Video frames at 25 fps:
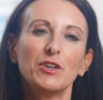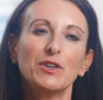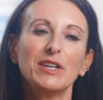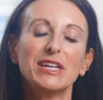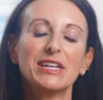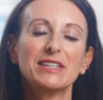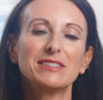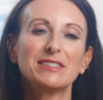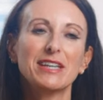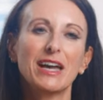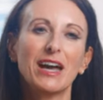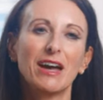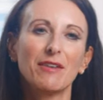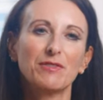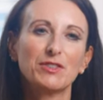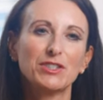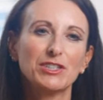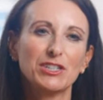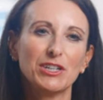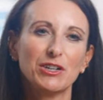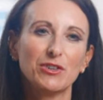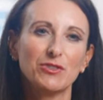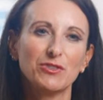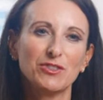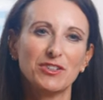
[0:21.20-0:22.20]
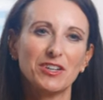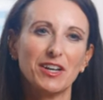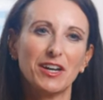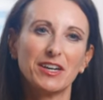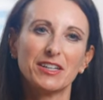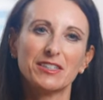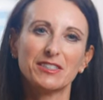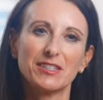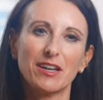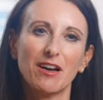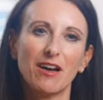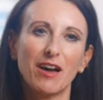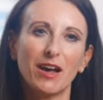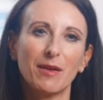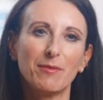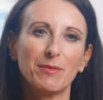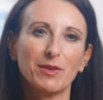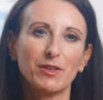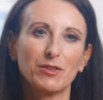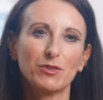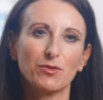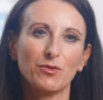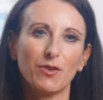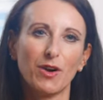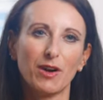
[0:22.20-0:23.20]
You need to have children at a time
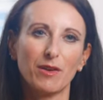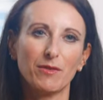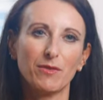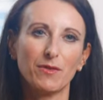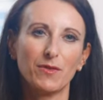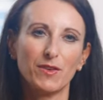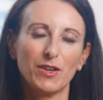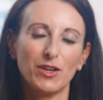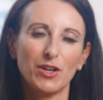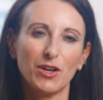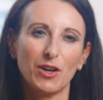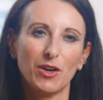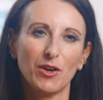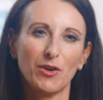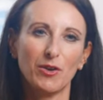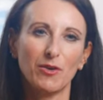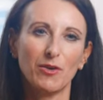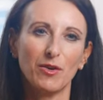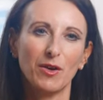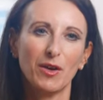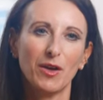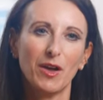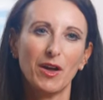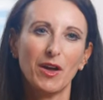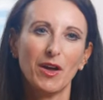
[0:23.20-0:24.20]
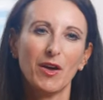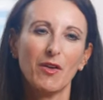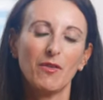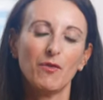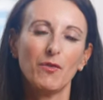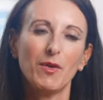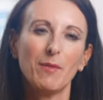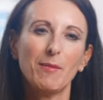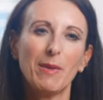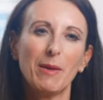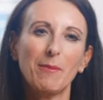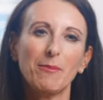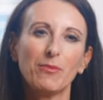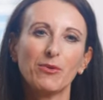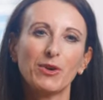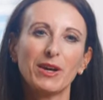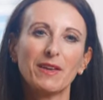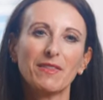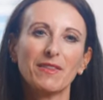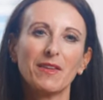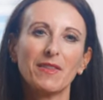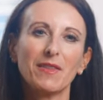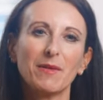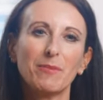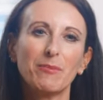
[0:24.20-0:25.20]
that's right for you,
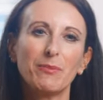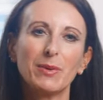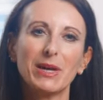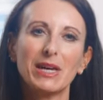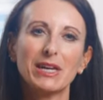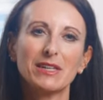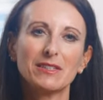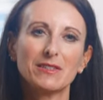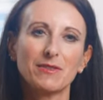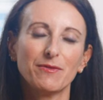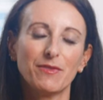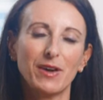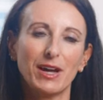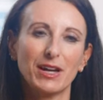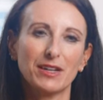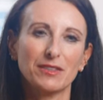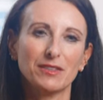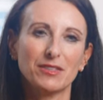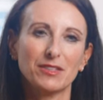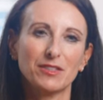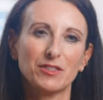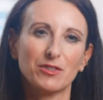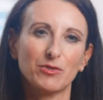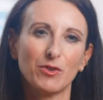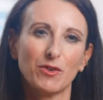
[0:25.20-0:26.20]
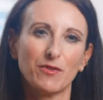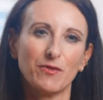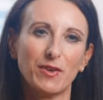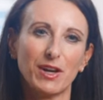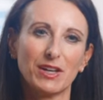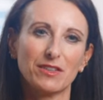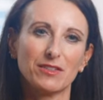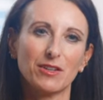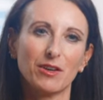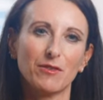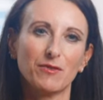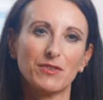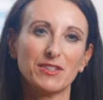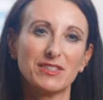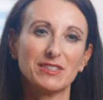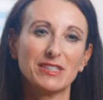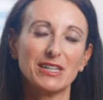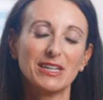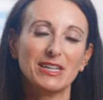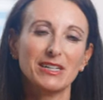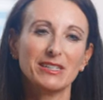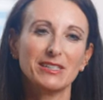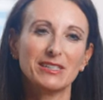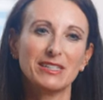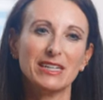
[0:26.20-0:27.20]
remembering that the biggest factor to affect our
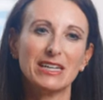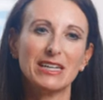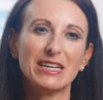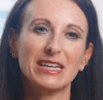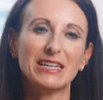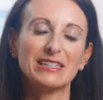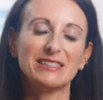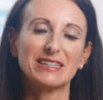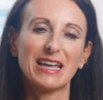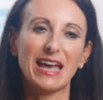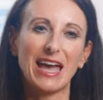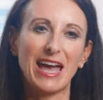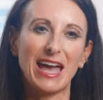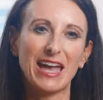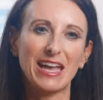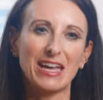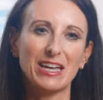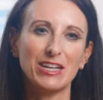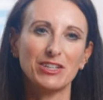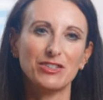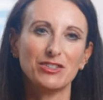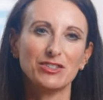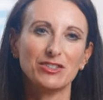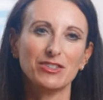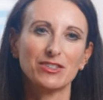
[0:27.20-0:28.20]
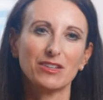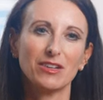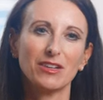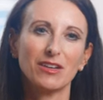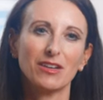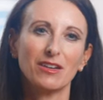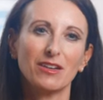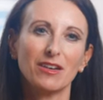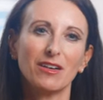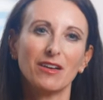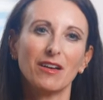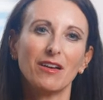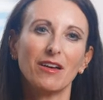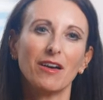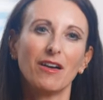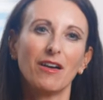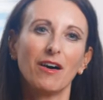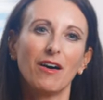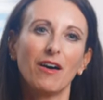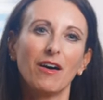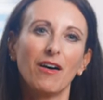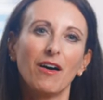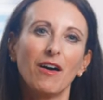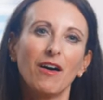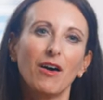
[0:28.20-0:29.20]
fertility is age.
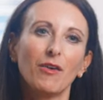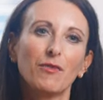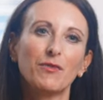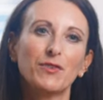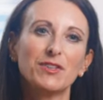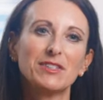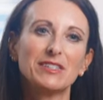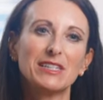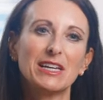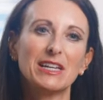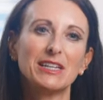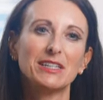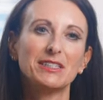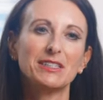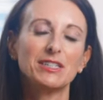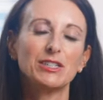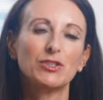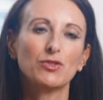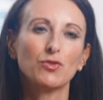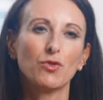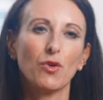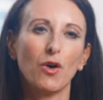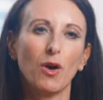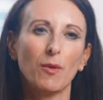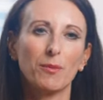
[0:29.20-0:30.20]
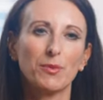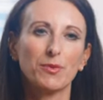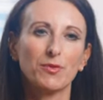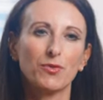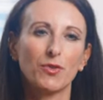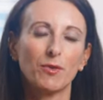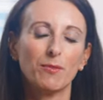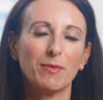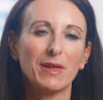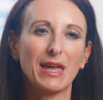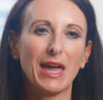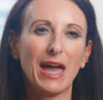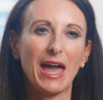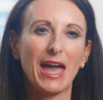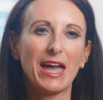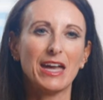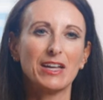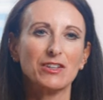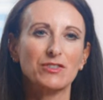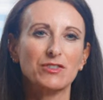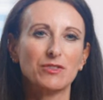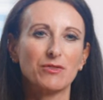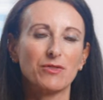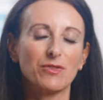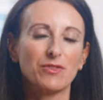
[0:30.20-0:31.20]
Our fertility drops from the
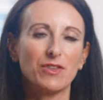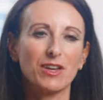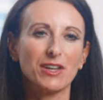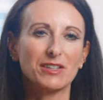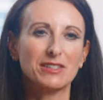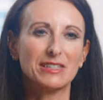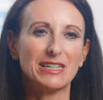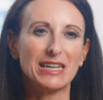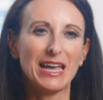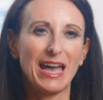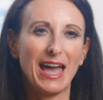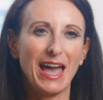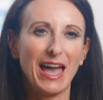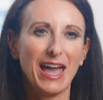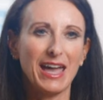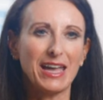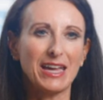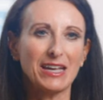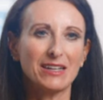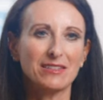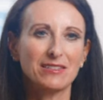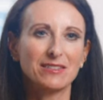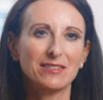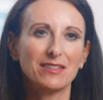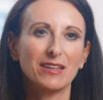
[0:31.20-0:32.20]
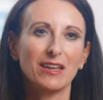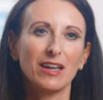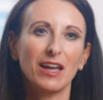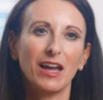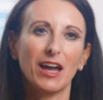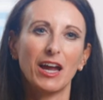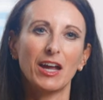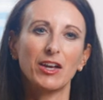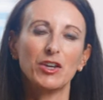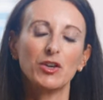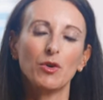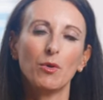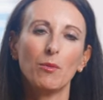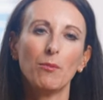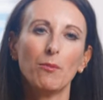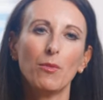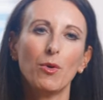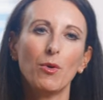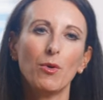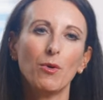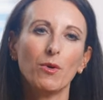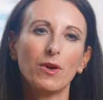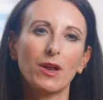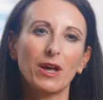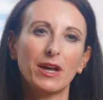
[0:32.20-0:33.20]
age of 38, and you're
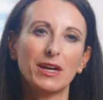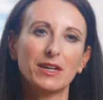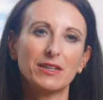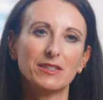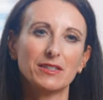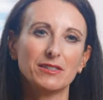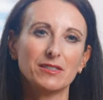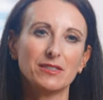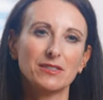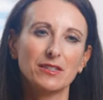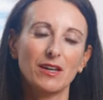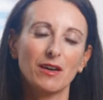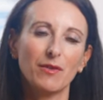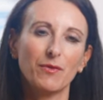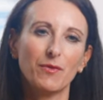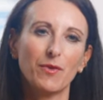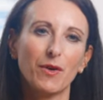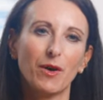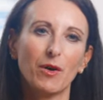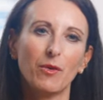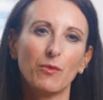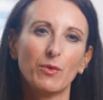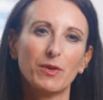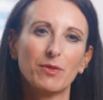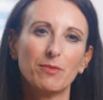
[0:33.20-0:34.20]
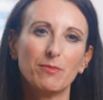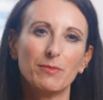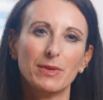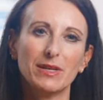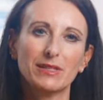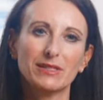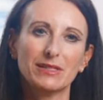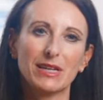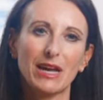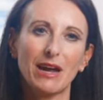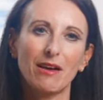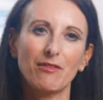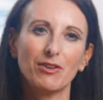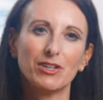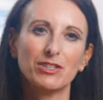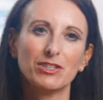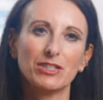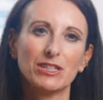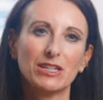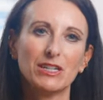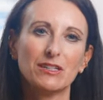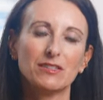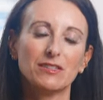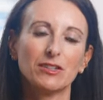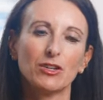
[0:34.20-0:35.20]
more likely to suffer with
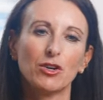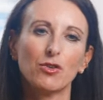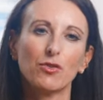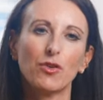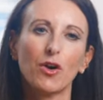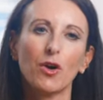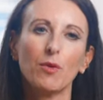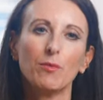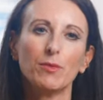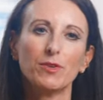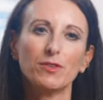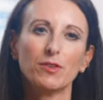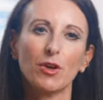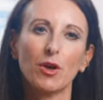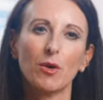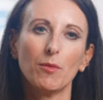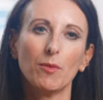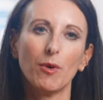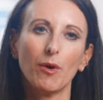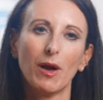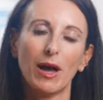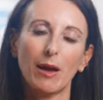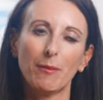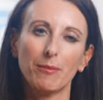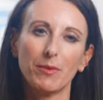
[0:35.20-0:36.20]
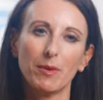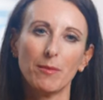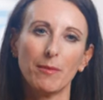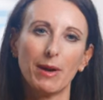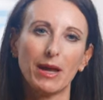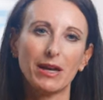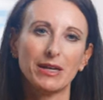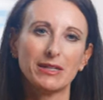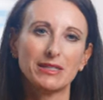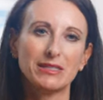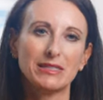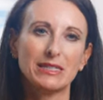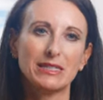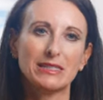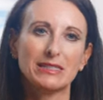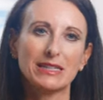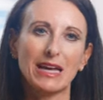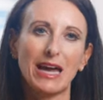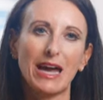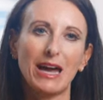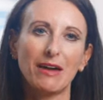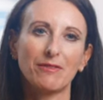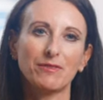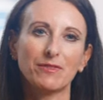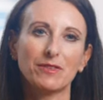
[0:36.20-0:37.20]
miscarriages and chromosomal abnormalities
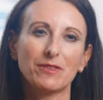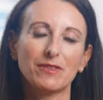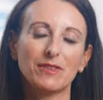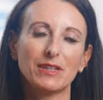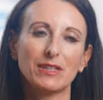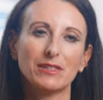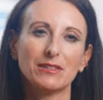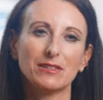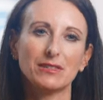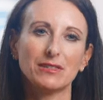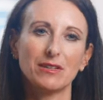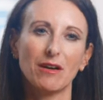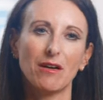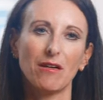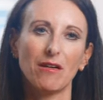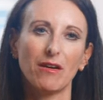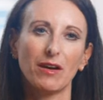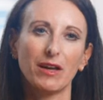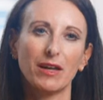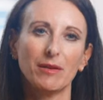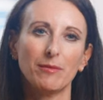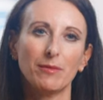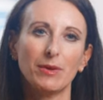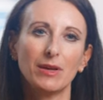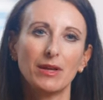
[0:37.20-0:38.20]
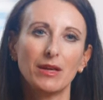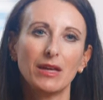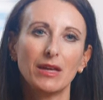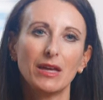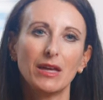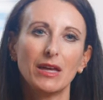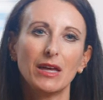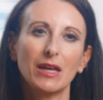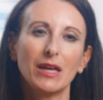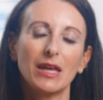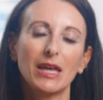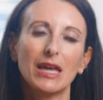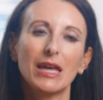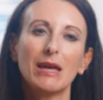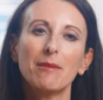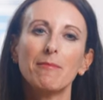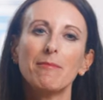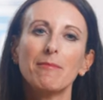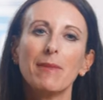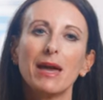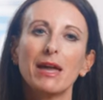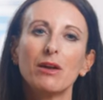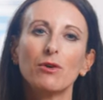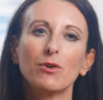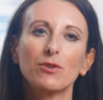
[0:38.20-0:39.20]
after this time. It
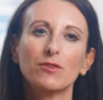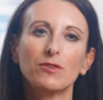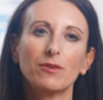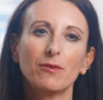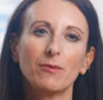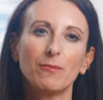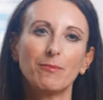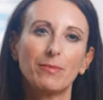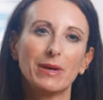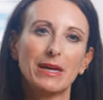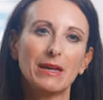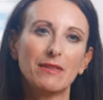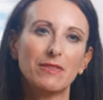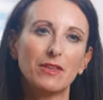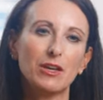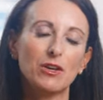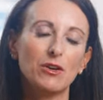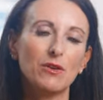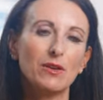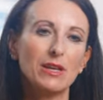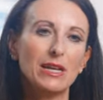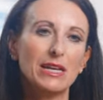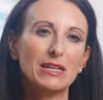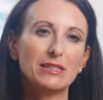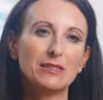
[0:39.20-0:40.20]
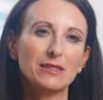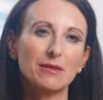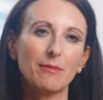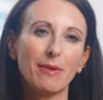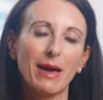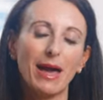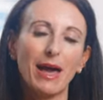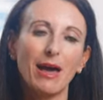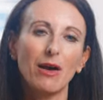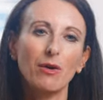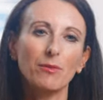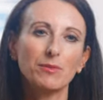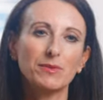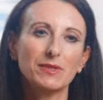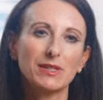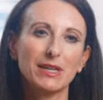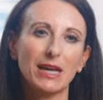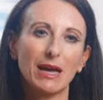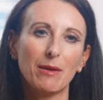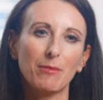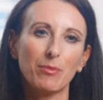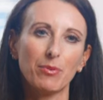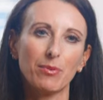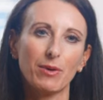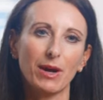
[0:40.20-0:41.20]
may also be that you need some help to
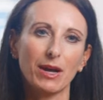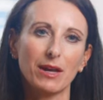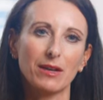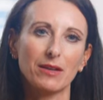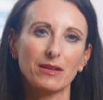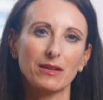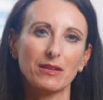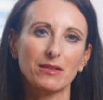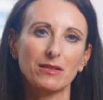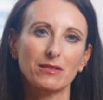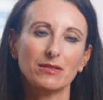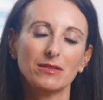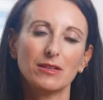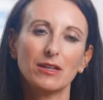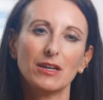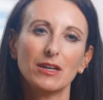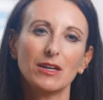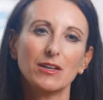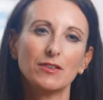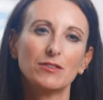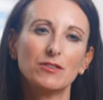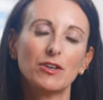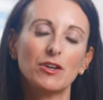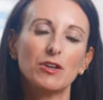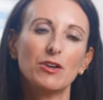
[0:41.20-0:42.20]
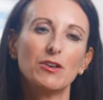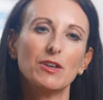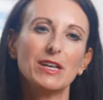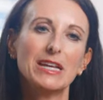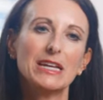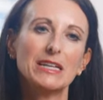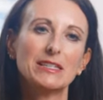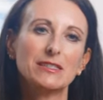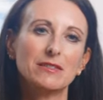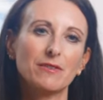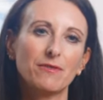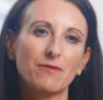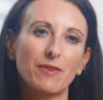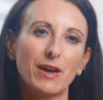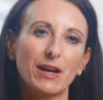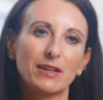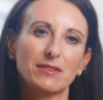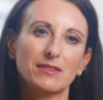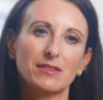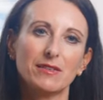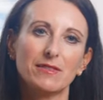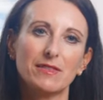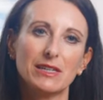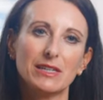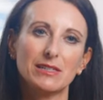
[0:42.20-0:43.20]
get pregnant, so you need to
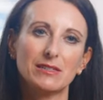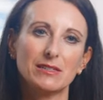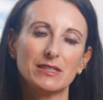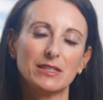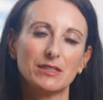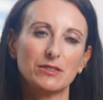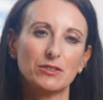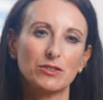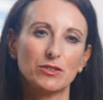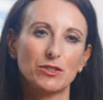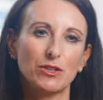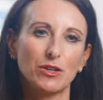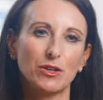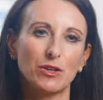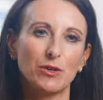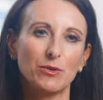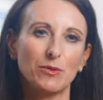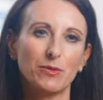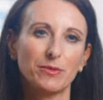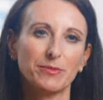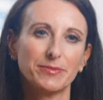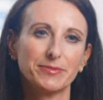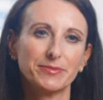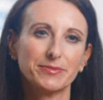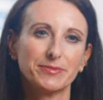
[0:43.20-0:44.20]
factor this in too.